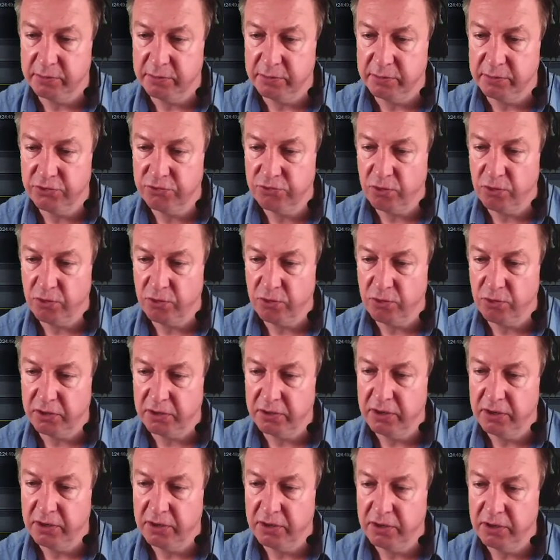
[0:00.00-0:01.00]
When I drop it
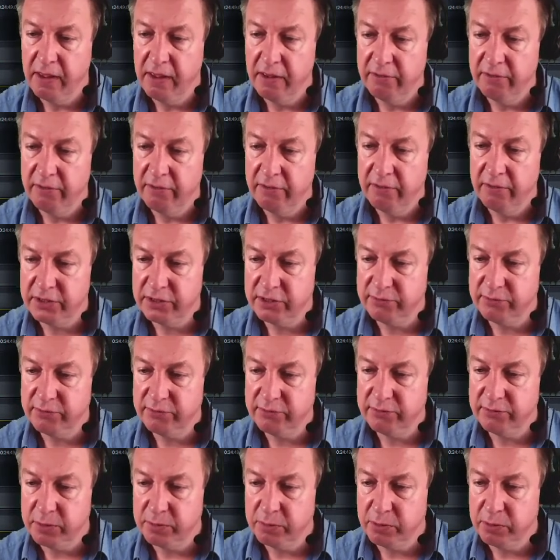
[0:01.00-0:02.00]
on, first of
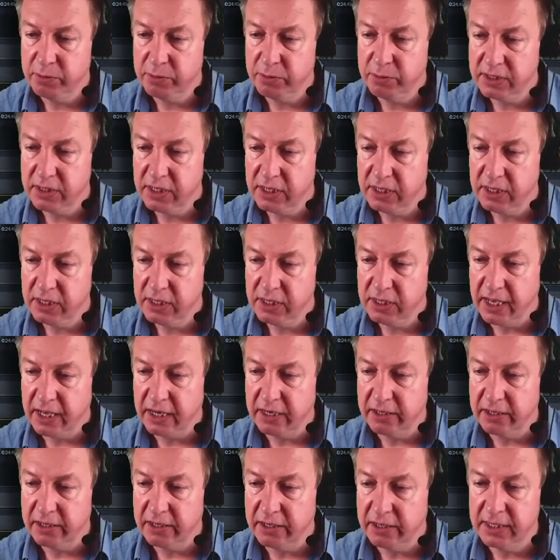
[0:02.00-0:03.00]
all, it's put this little
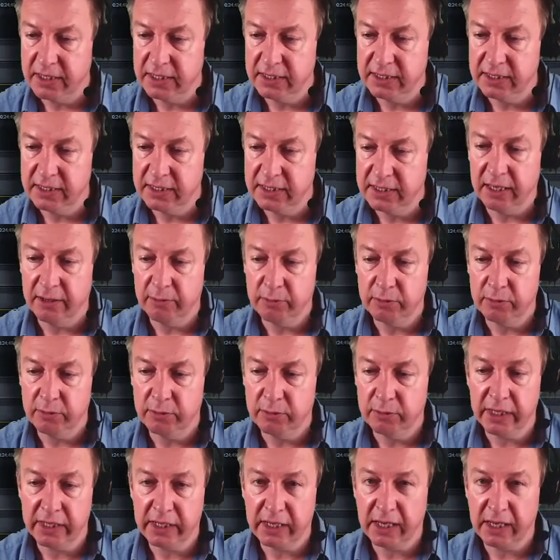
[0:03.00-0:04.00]
yellow disc here, which
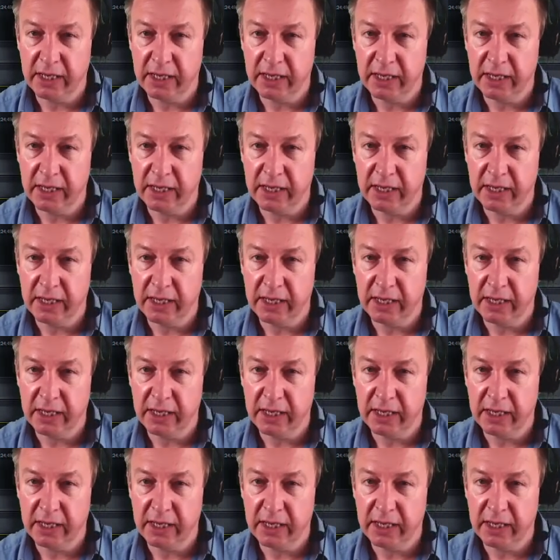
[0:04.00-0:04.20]
is like a